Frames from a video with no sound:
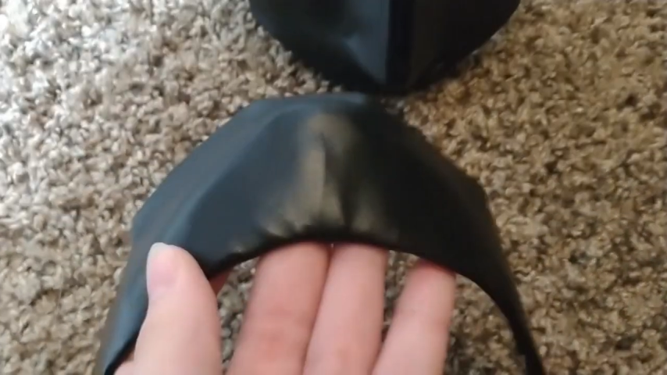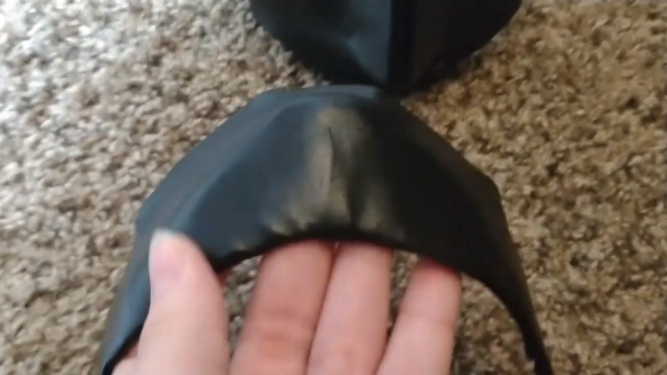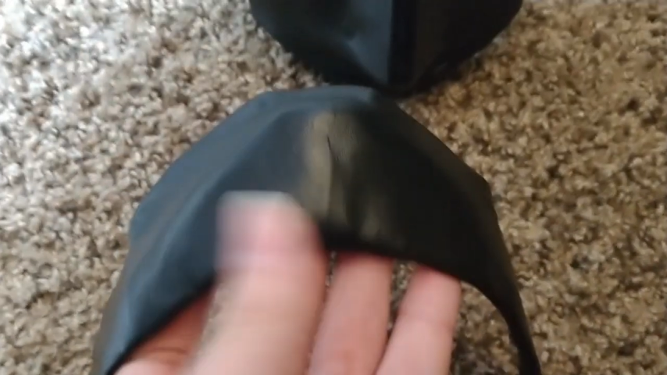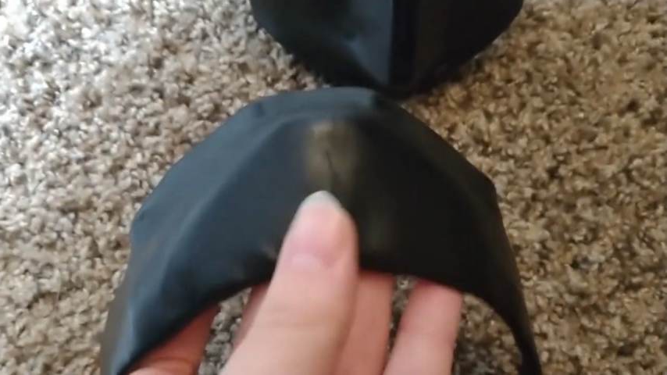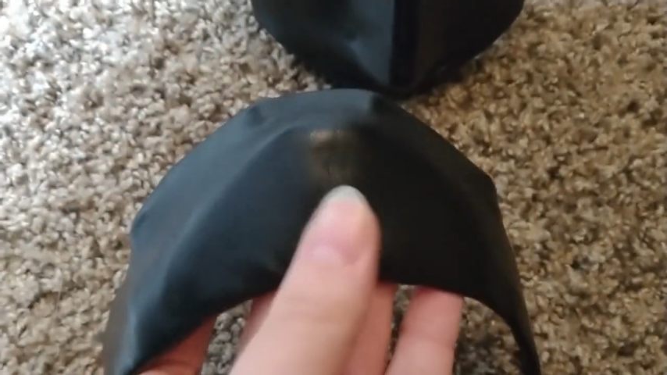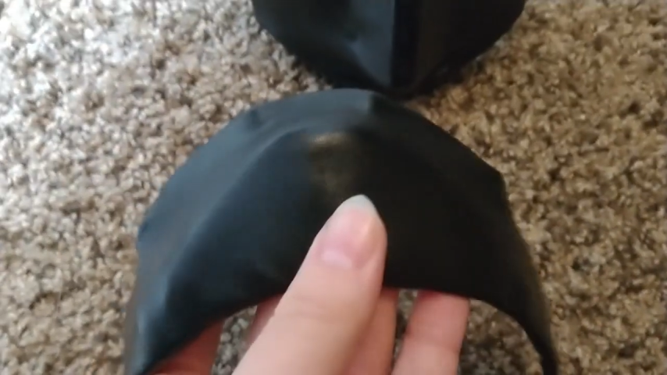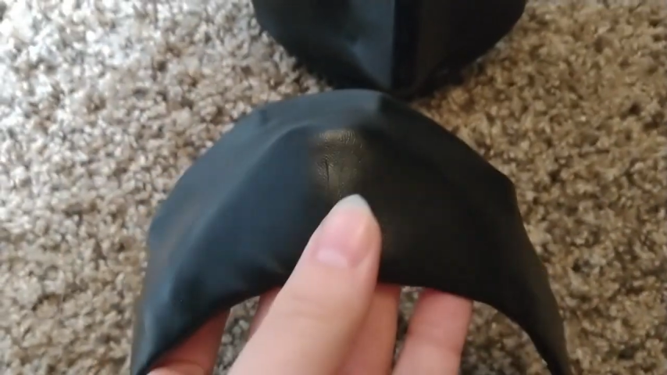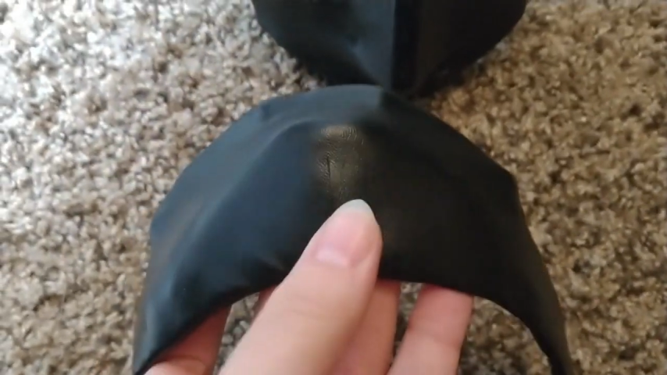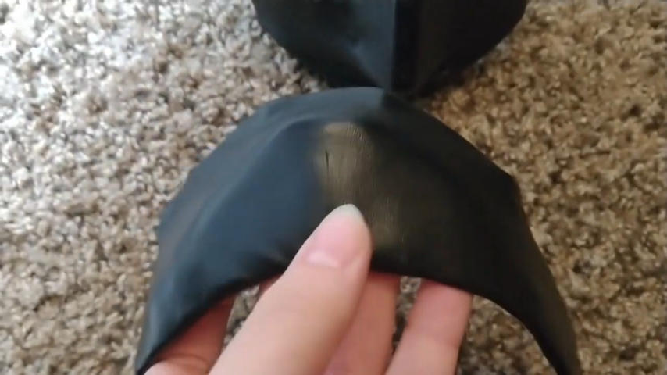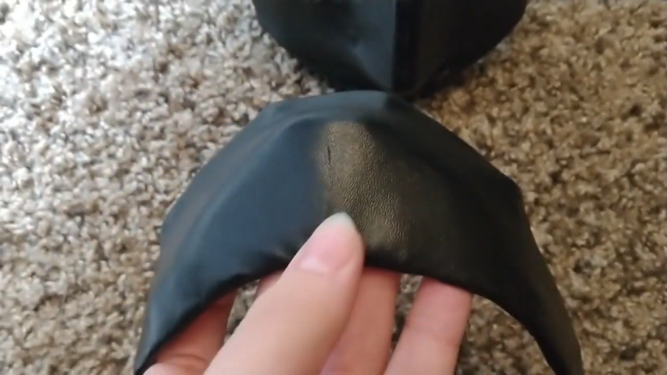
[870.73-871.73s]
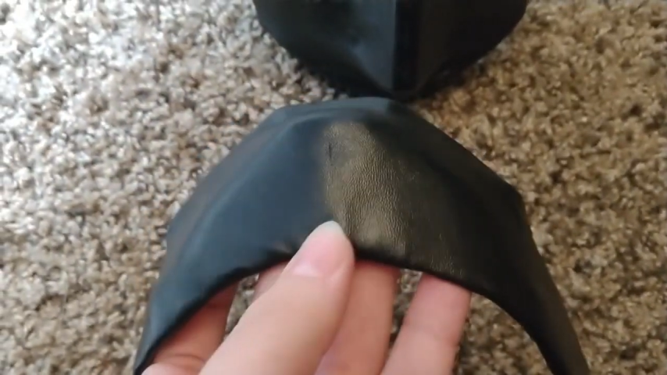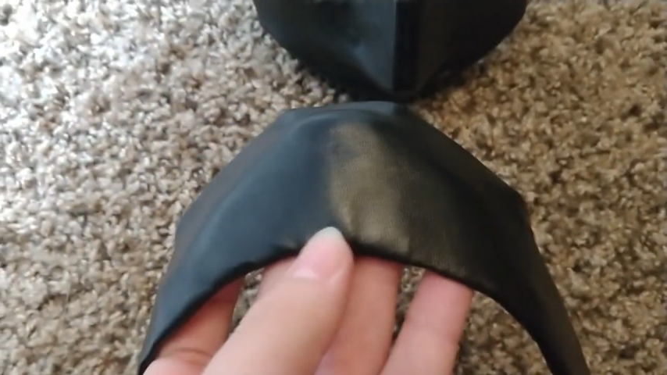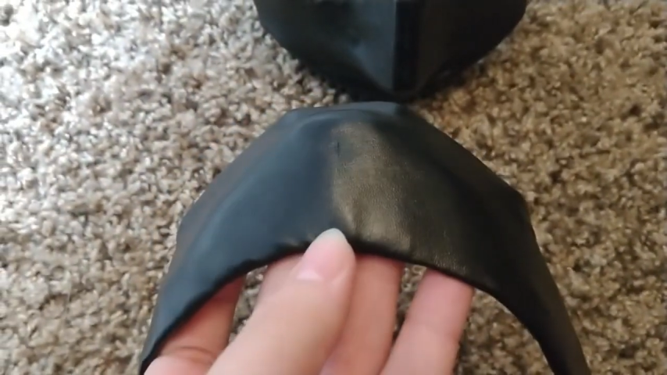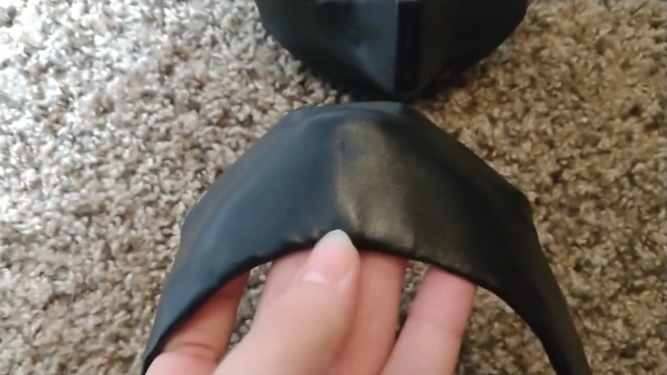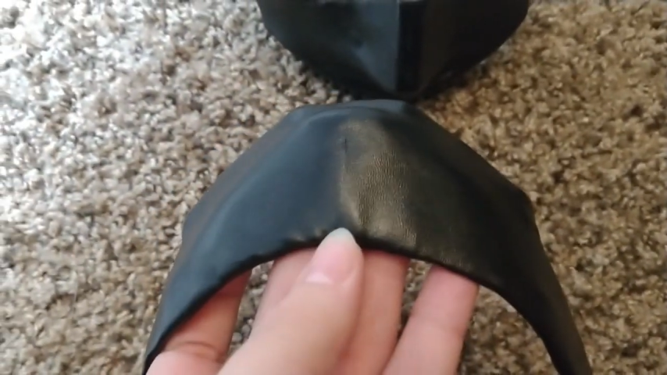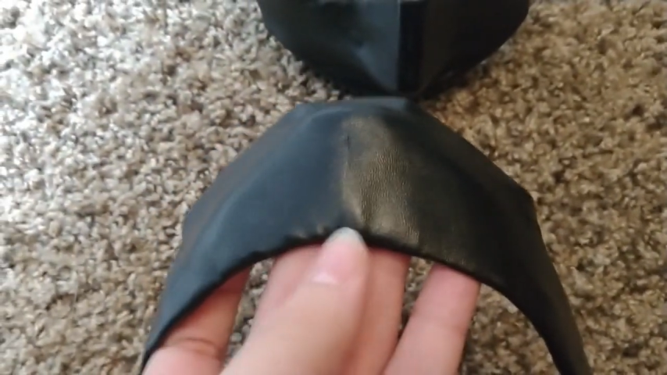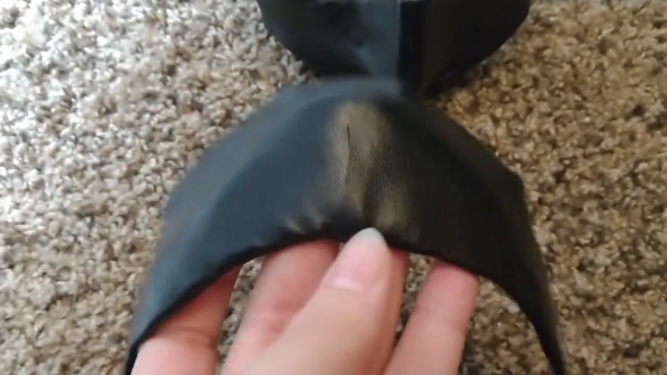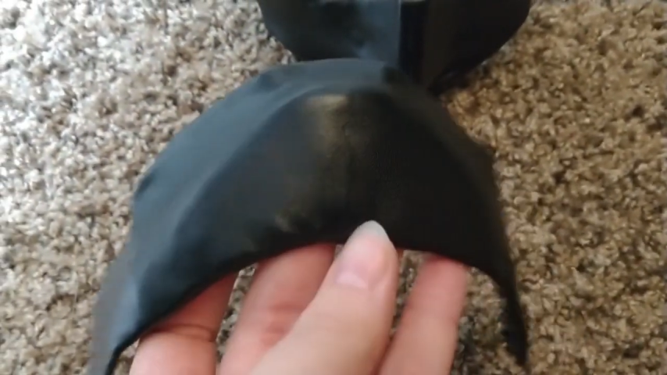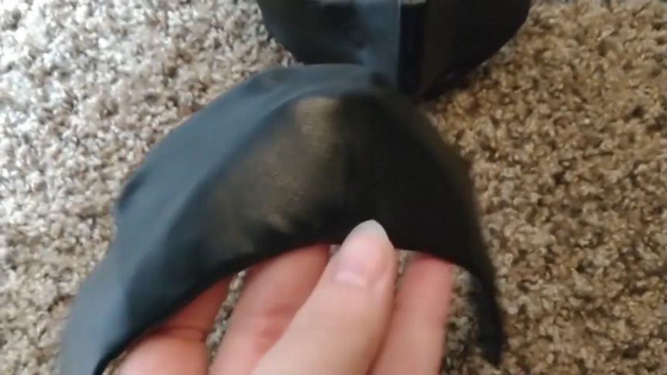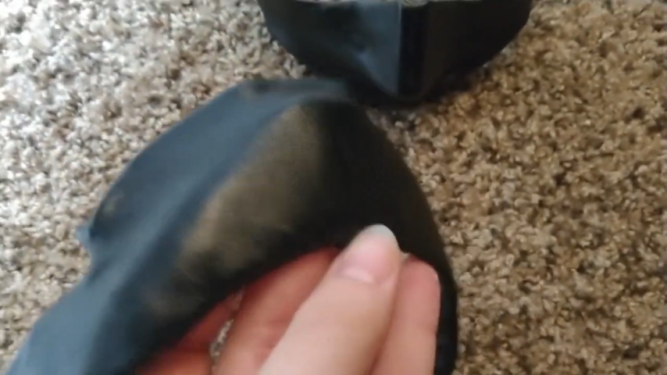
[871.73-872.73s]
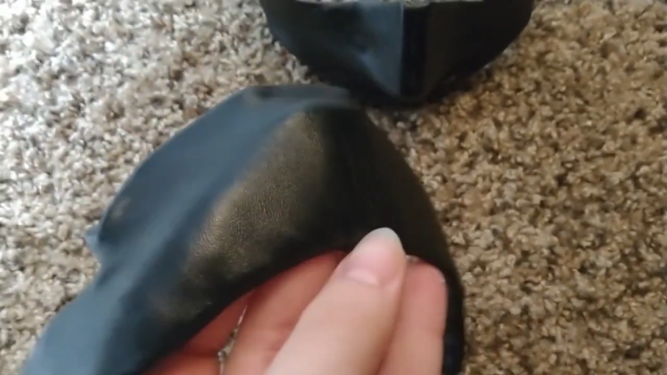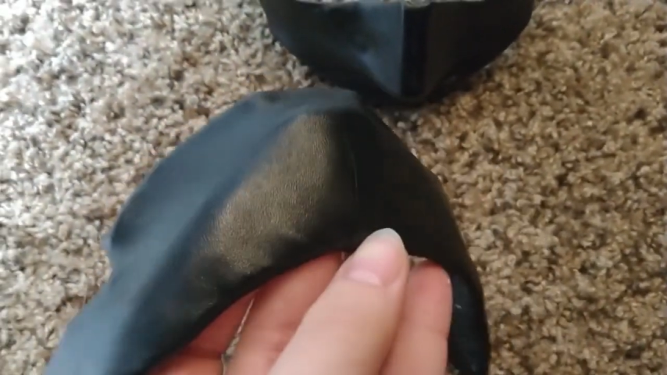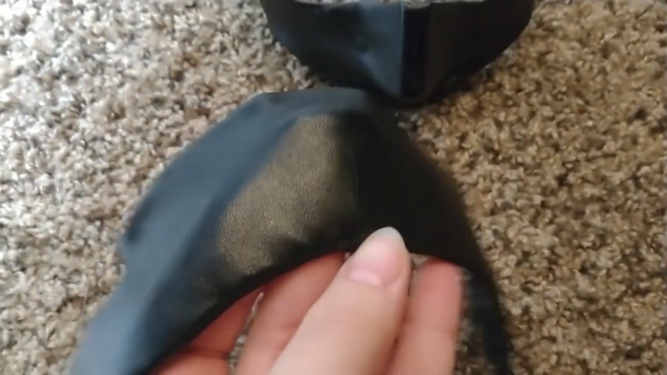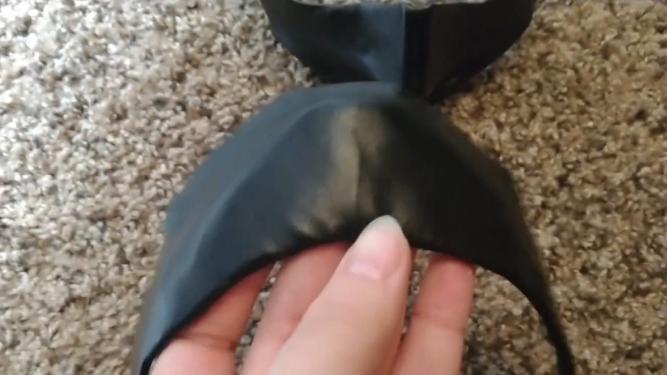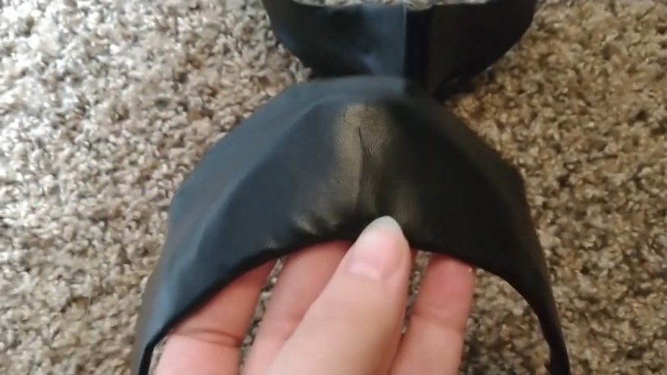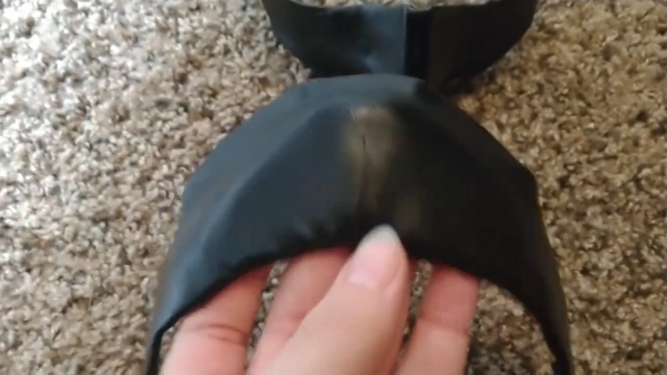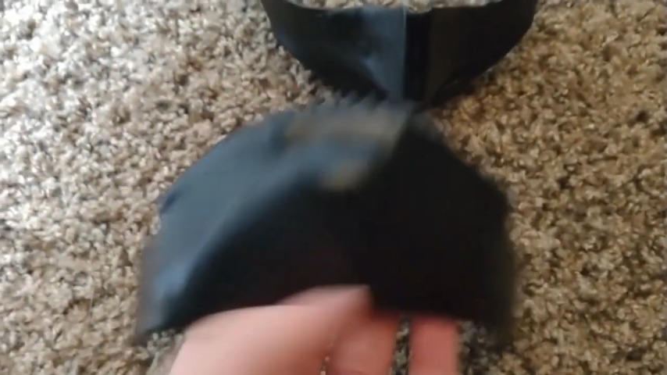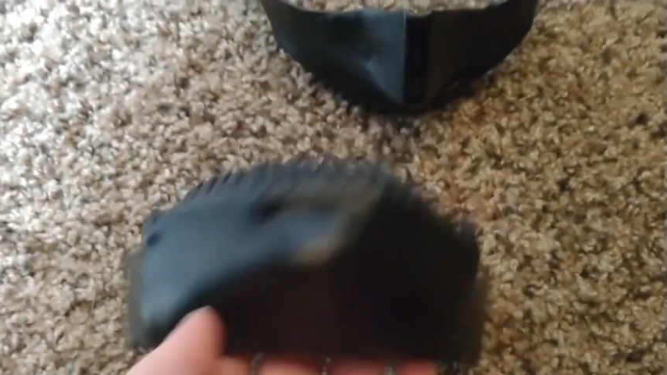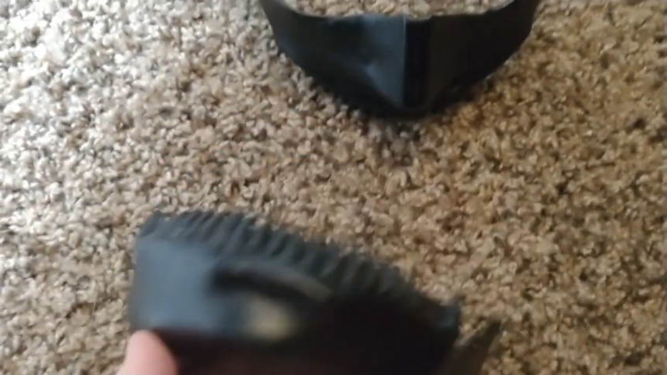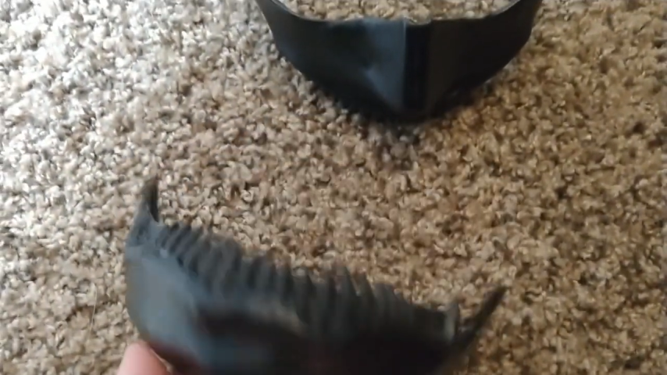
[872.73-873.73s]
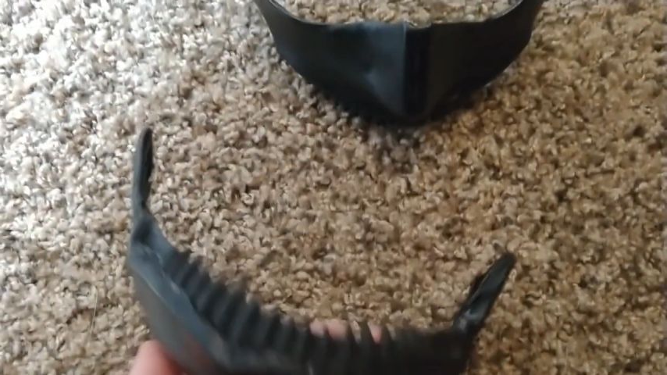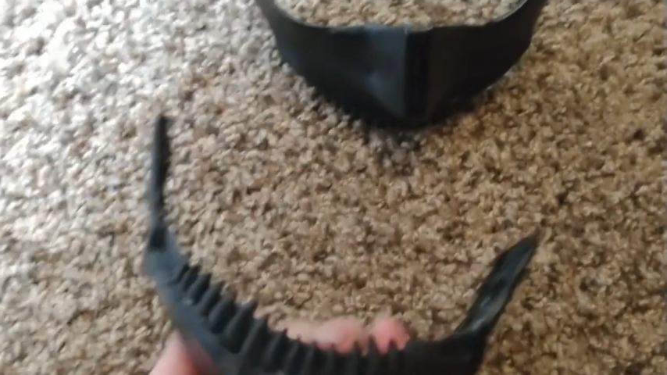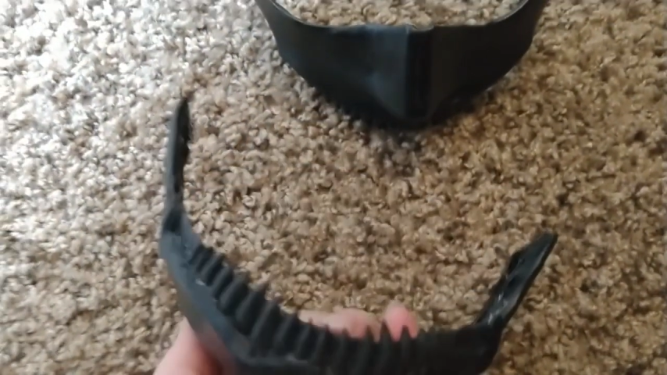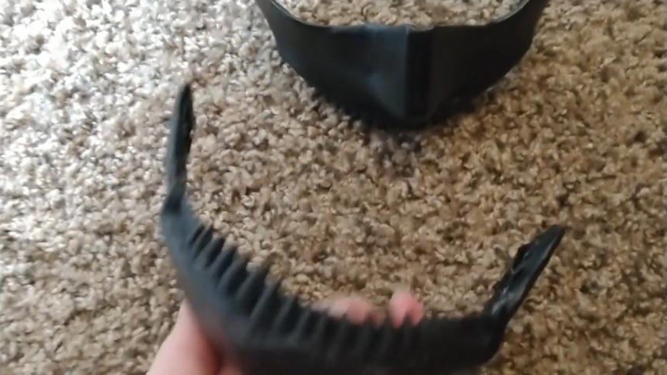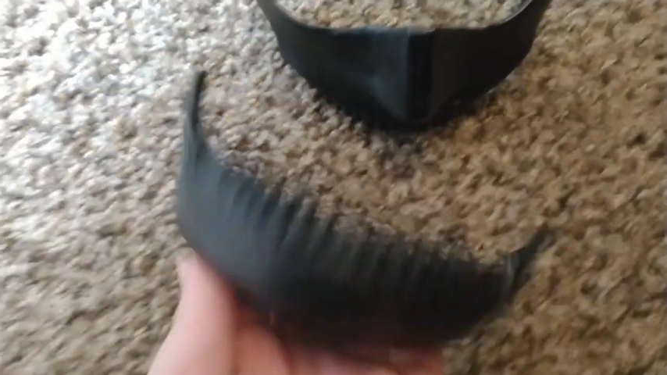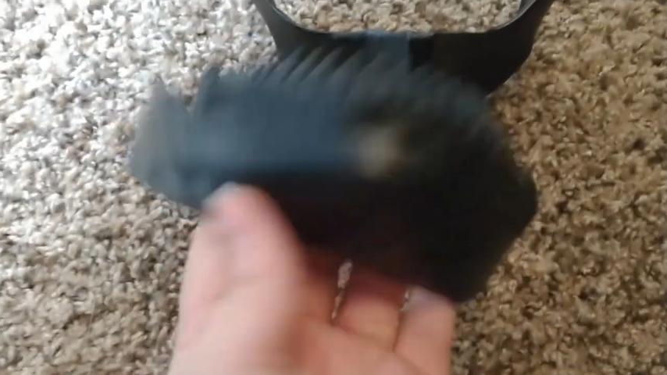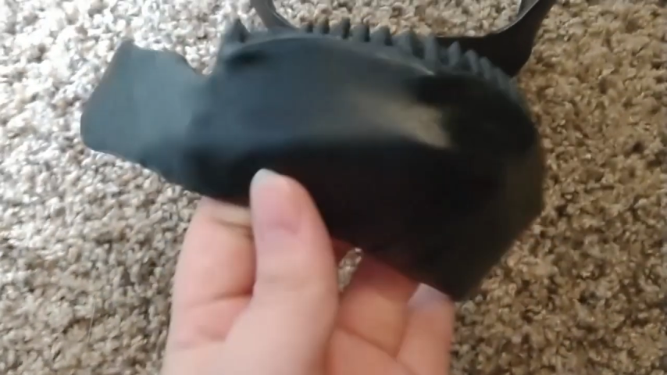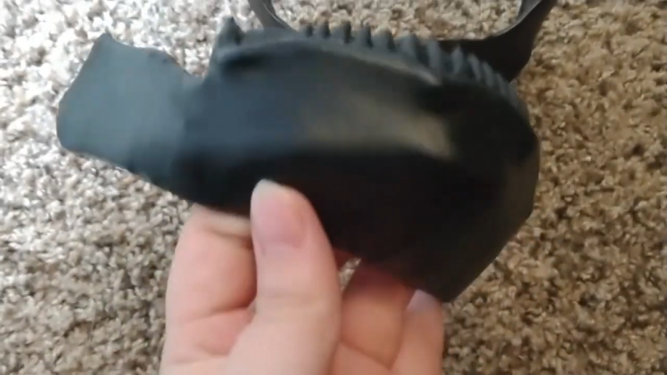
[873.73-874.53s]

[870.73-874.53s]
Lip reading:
[unreadable: no face in view]